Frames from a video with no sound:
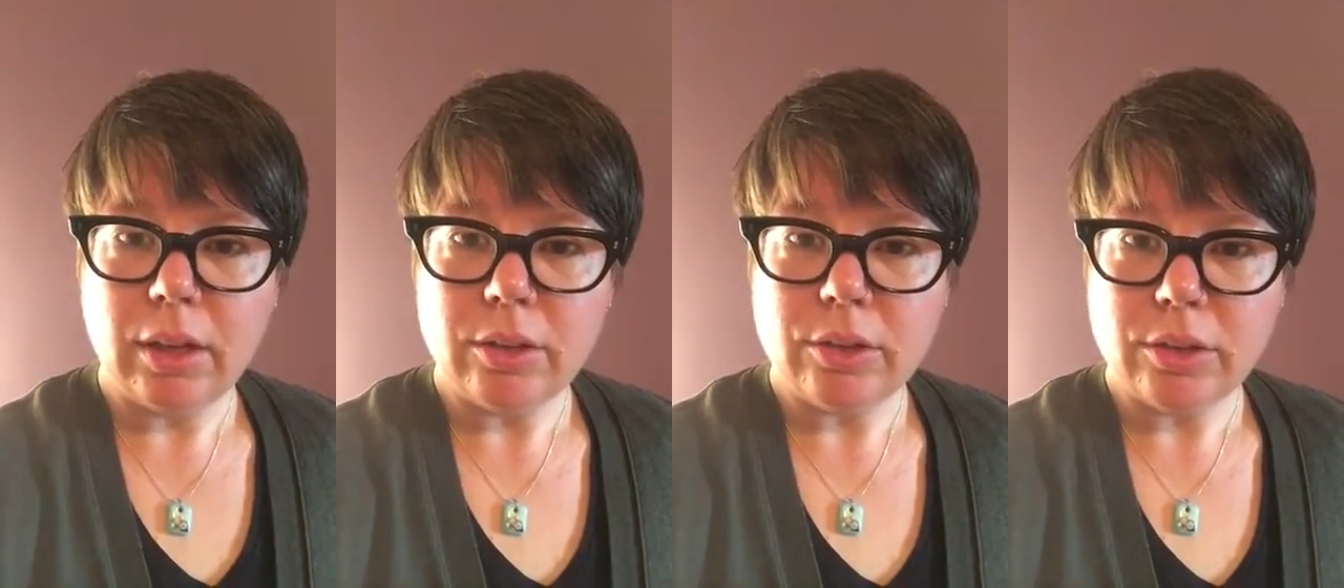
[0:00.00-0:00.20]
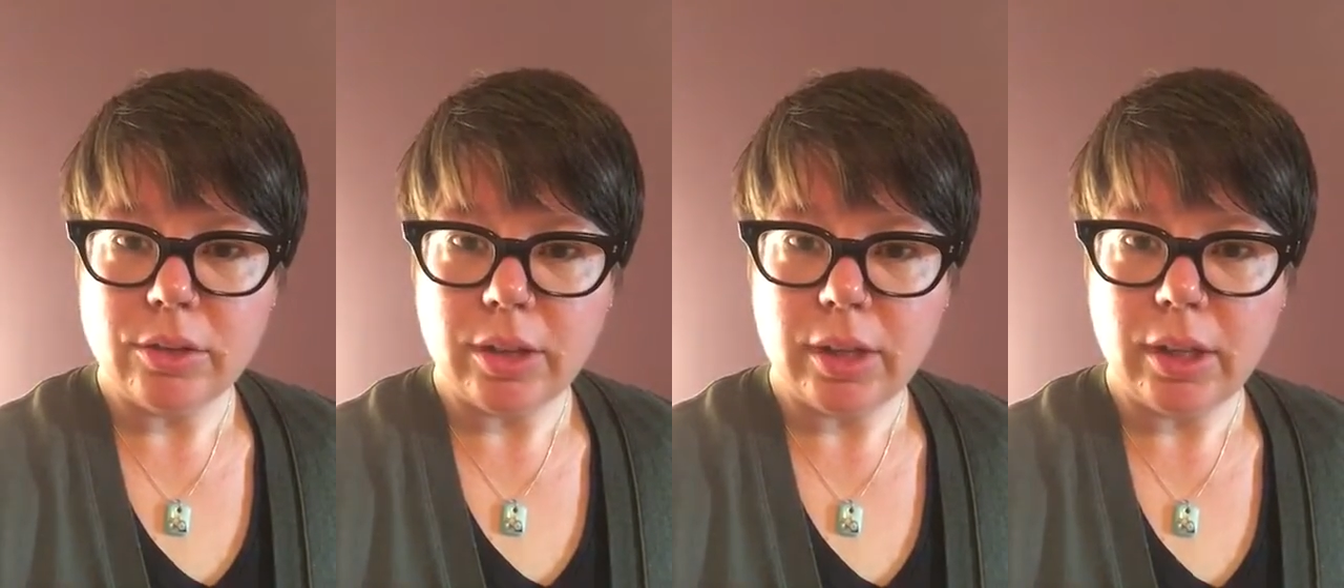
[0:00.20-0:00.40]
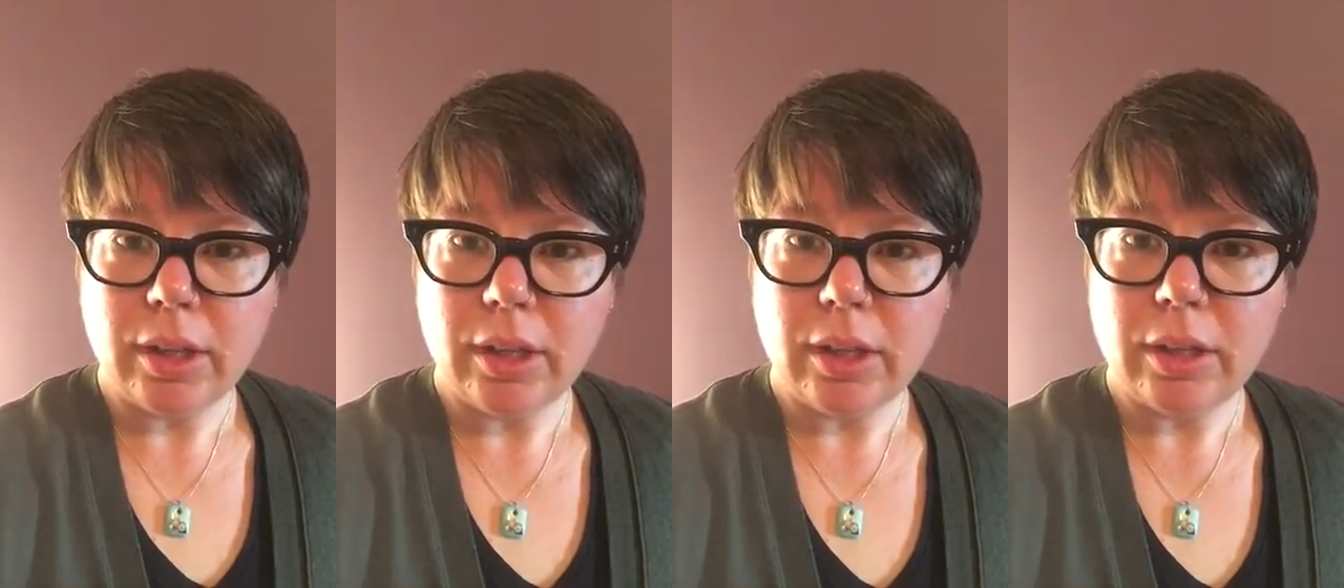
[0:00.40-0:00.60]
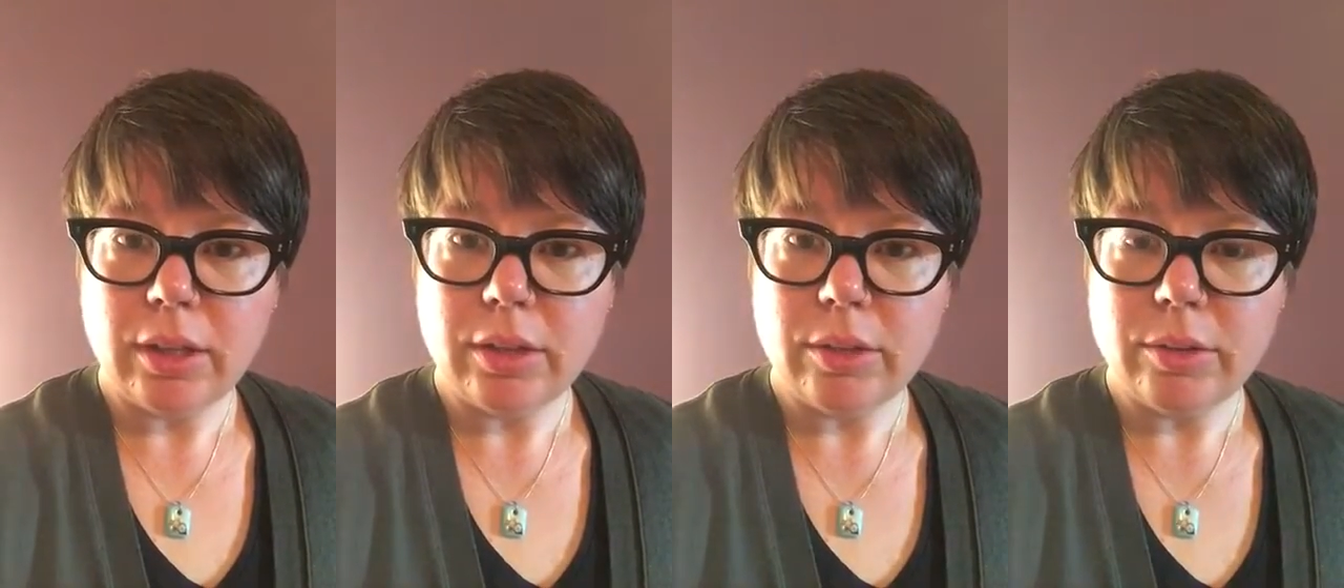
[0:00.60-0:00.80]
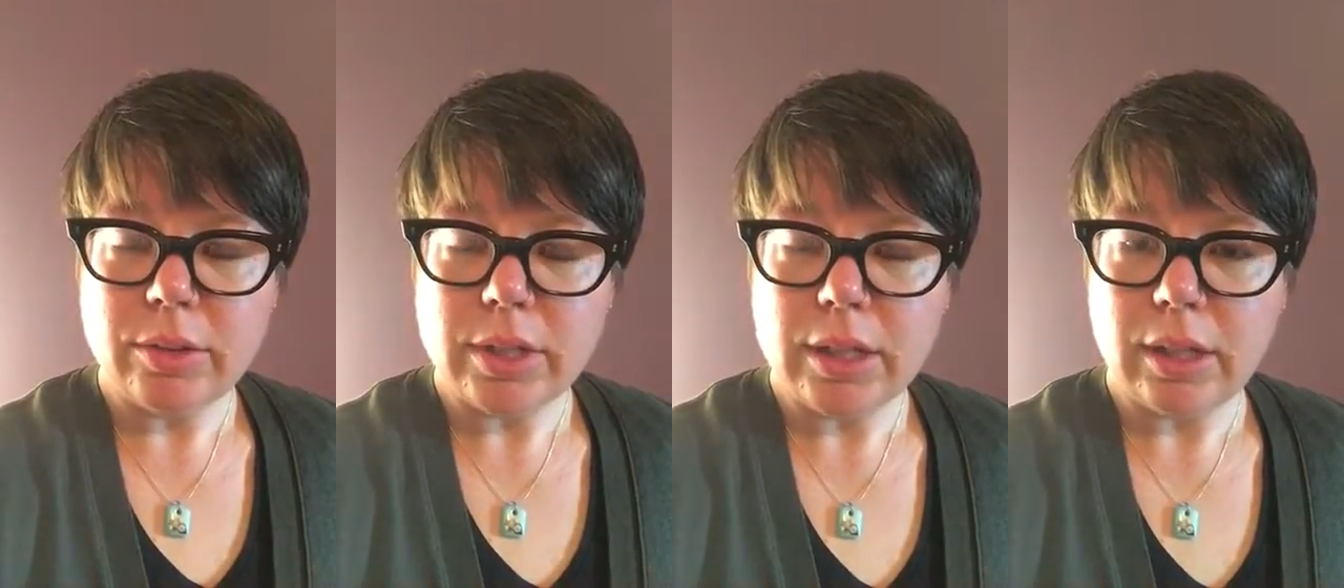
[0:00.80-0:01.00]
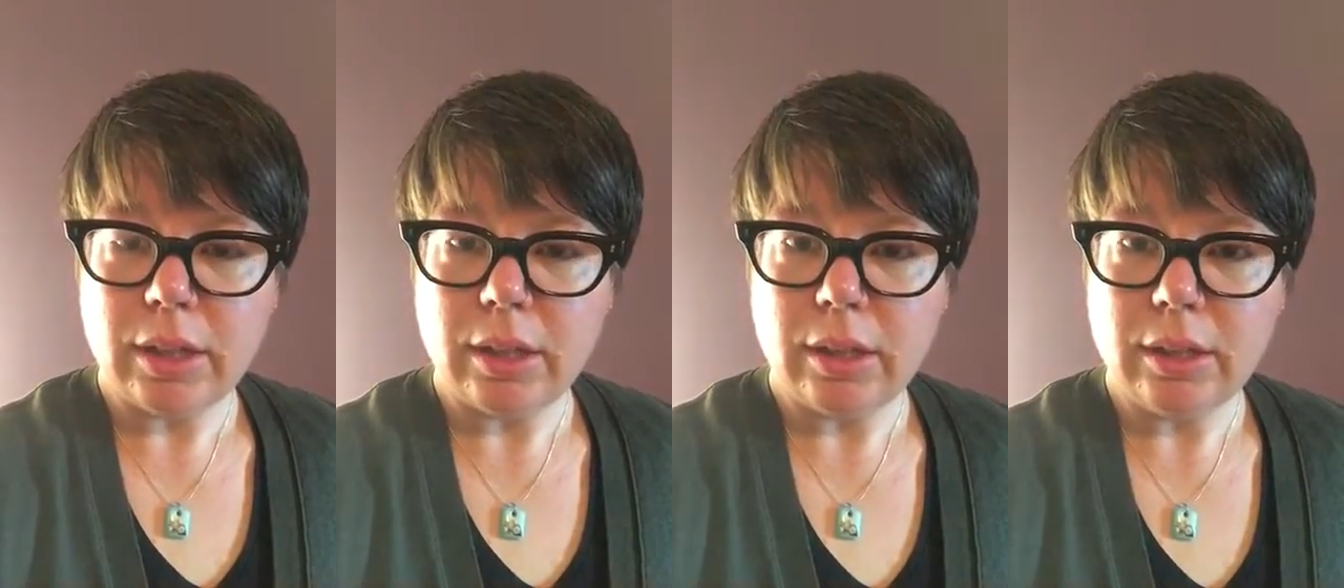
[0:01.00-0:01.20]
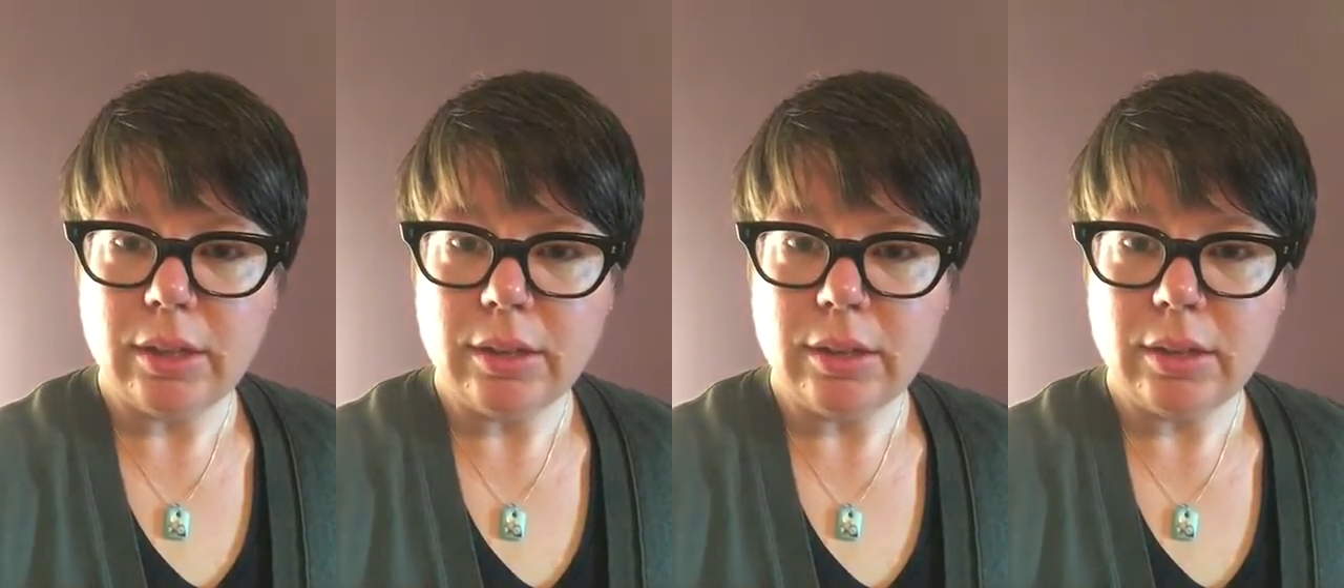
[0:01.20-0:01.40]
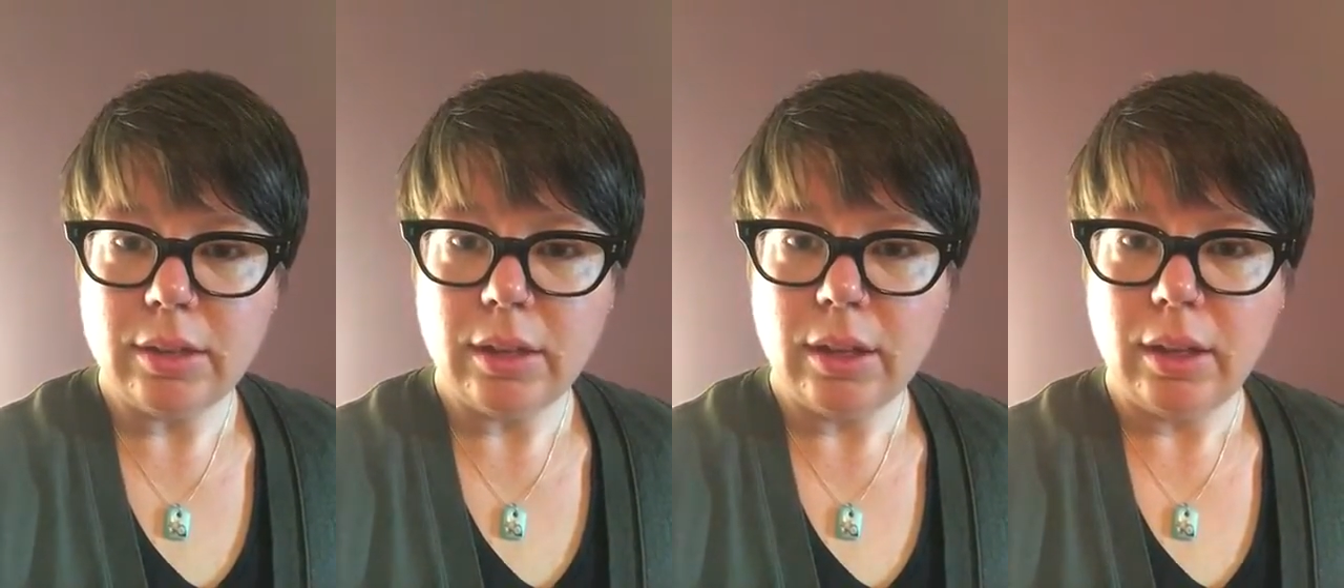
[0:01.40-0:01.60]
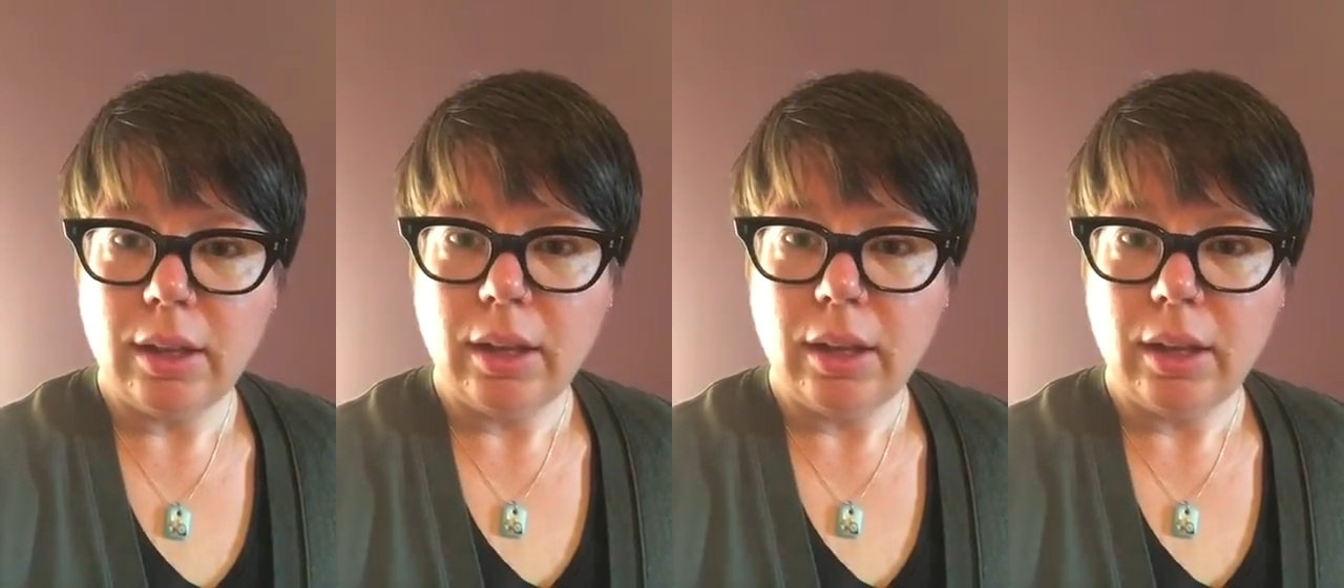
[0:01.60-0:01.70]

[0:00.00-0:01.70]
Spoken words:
Australia and New Zealand.